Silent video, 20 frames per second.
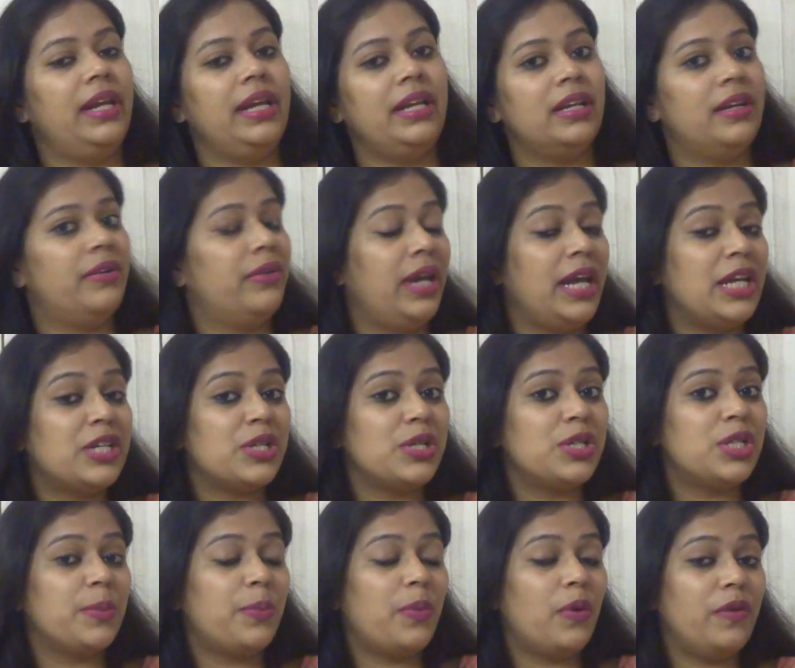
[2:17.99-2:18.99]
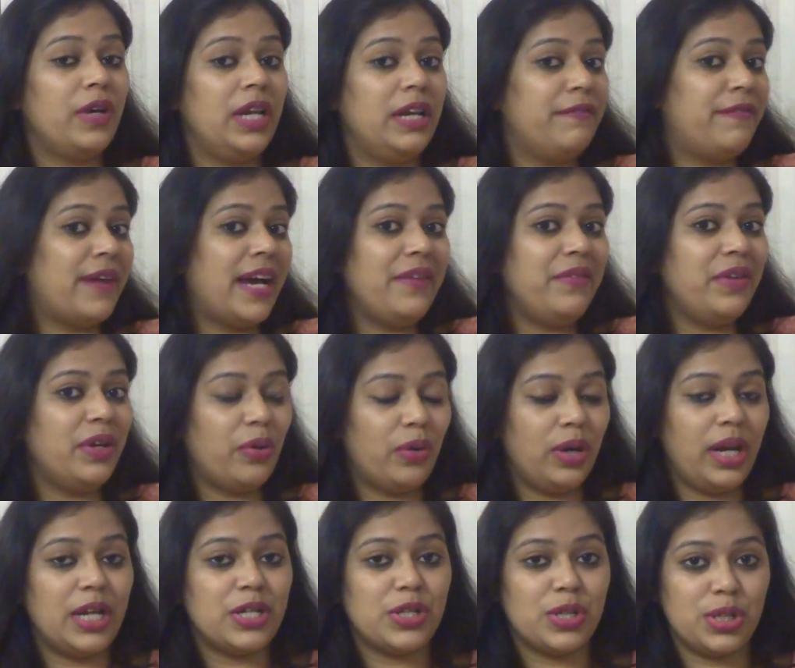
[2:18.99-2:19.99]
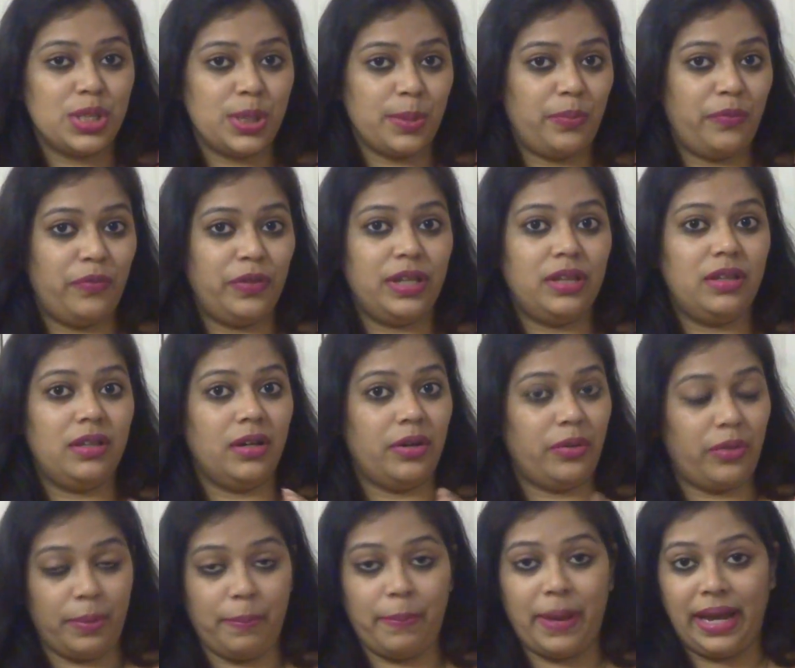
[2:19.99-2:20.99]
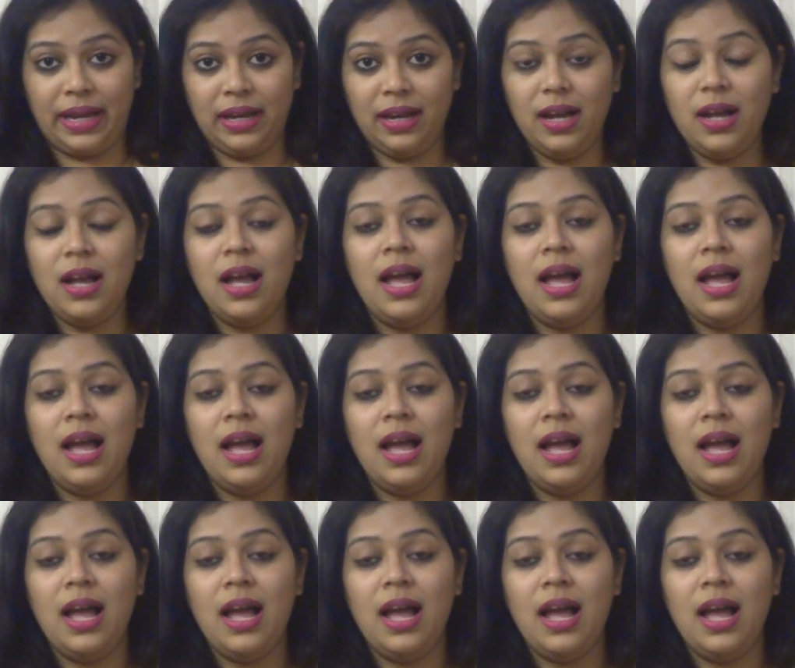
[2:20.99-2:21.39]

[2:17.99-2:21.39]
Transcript: in a relationship or in a five-year relationship with uh, Rebecca,